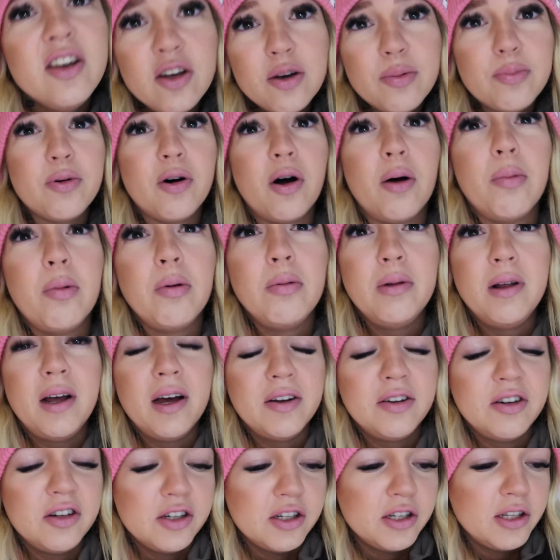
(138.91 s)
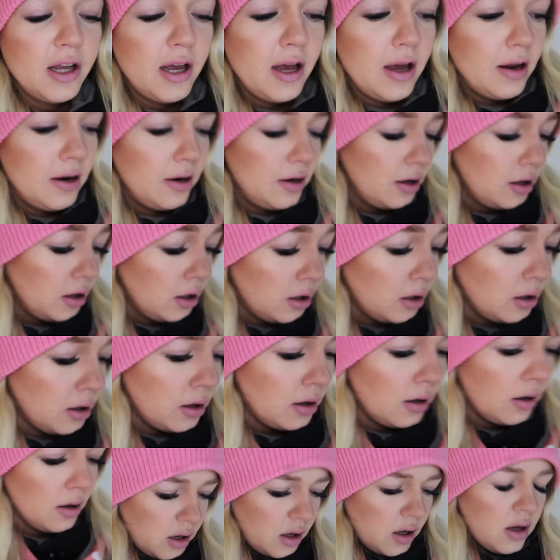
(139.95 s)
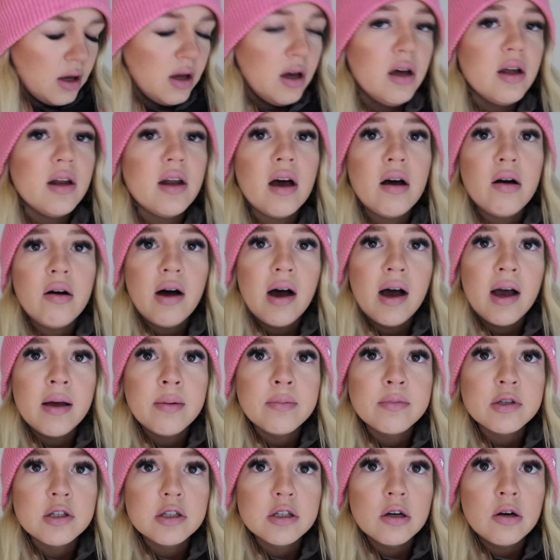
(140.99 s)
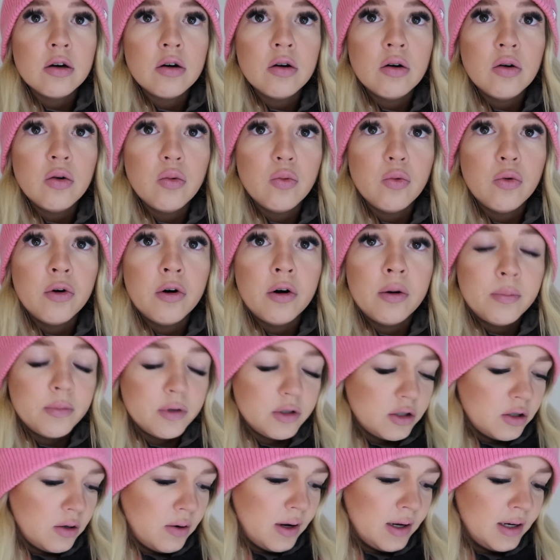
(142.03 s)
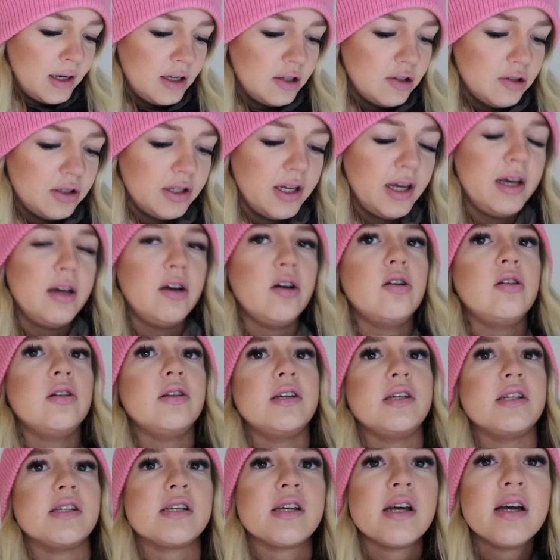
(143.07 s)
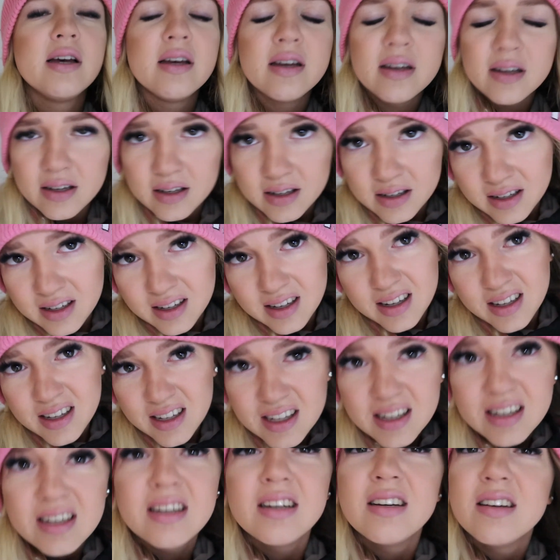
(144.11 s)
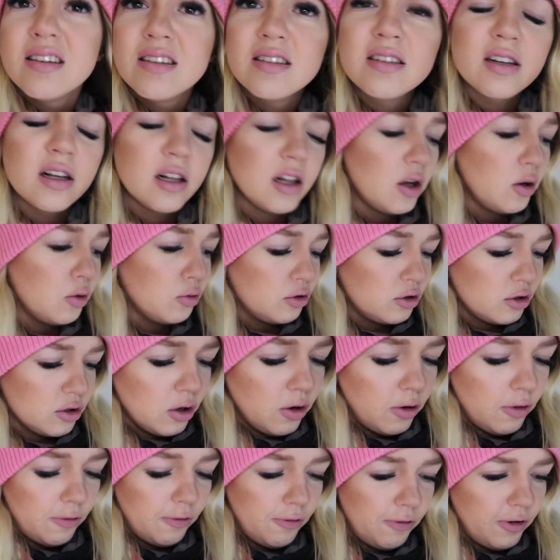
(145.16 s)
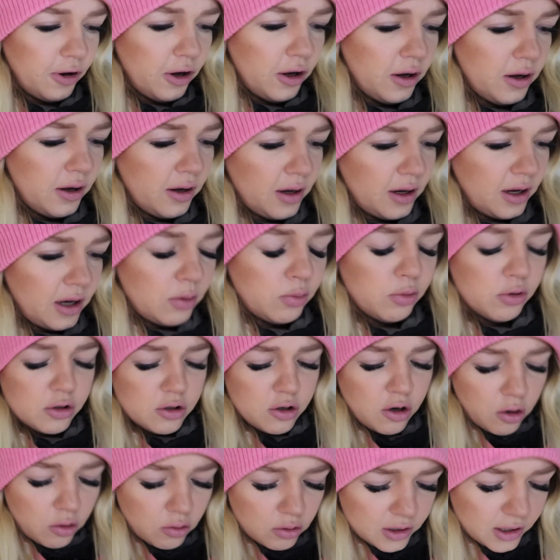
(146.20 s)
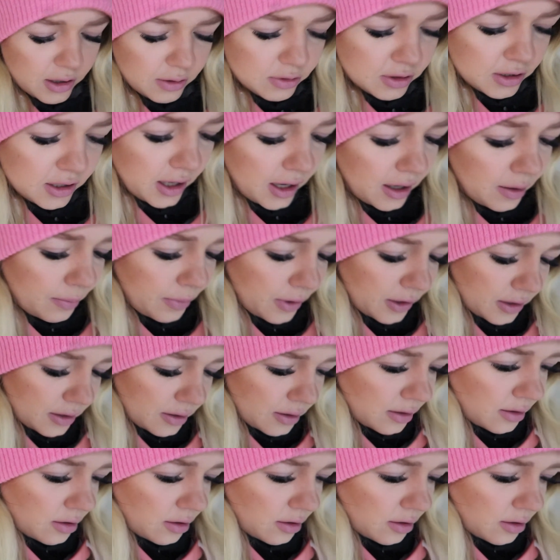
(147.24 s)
you probably understand. Now I am so warm, so I need to take all this clothes off. It was cold outside, but